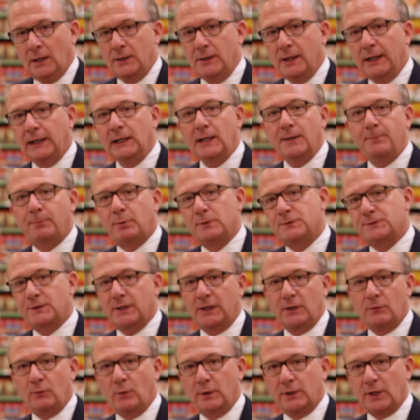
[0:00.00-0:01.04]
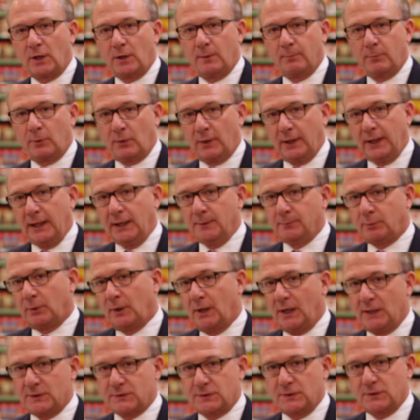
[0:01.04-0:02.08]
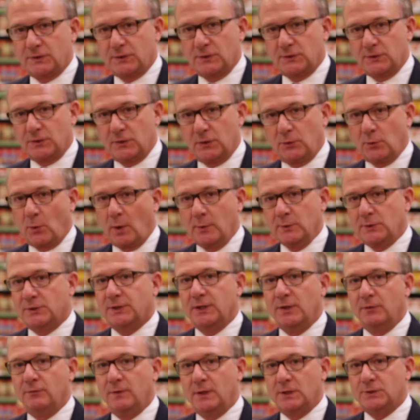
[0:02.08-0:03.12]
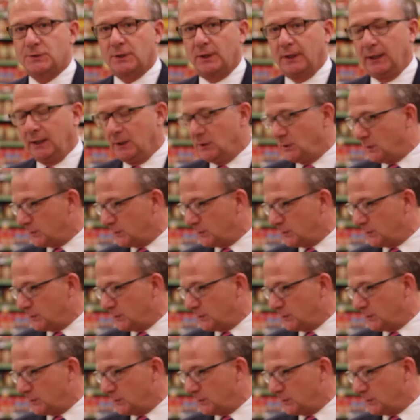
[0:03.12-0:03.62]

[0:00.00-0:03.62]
90% of what our brain processes is what we see visually. And